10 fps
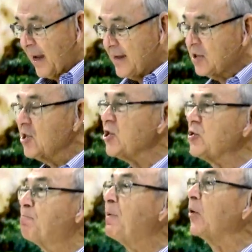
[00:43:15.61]
as the
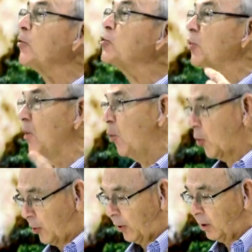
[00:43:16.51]
spiritual
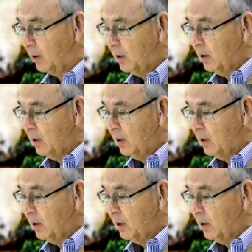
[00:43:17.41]
order